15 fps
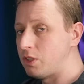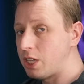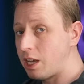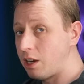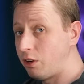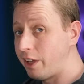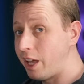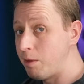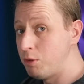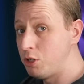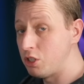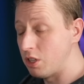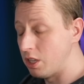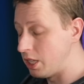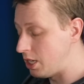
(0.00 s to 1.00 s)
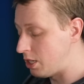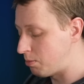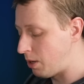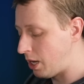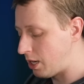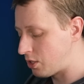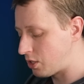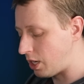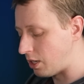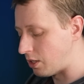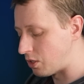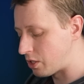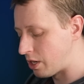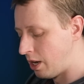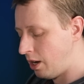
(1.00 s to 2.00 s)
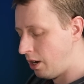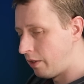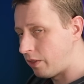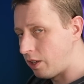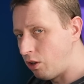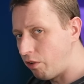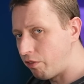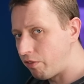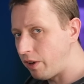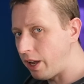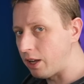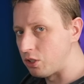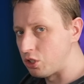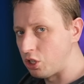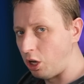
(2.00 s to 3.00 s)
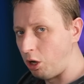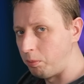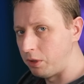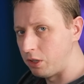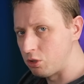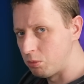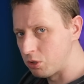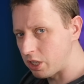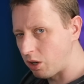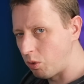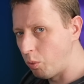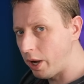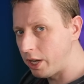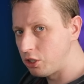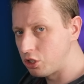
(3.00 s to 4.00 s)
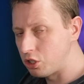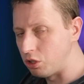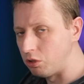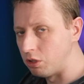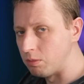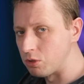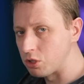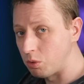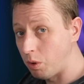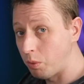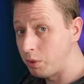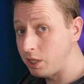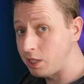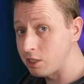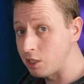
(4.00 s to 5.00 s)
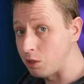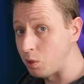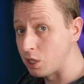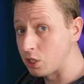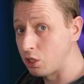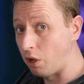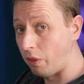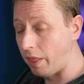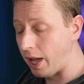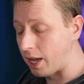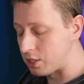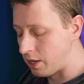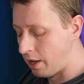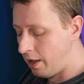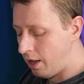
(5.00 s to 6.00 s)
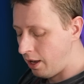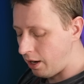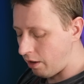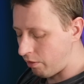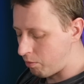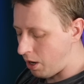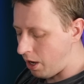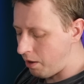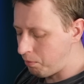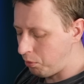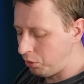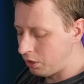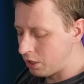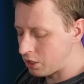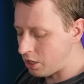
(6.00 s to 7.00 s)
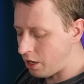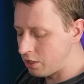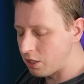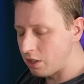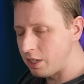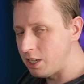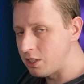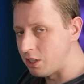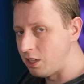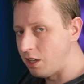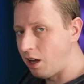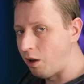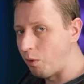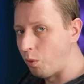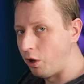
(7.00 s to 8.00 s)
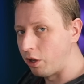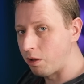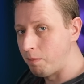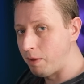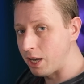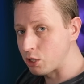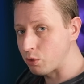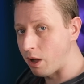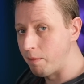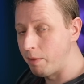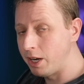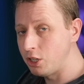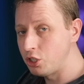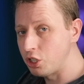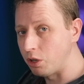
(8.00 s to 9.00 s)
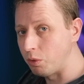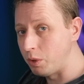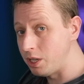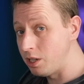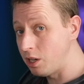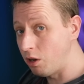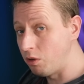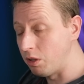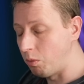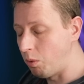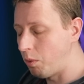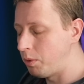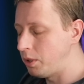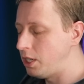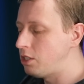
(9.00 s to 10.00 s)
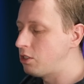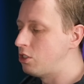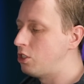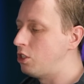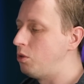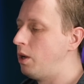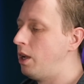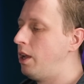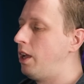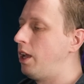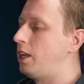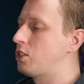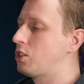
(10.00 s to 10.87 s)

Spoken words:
take a look at images of these bear skins, they're not flat on top, there's almost like a wedge to them, so what we need to do is cut that. Now from eyeballing the size of these in the artwork compared to our miniature, we know that what we need to do is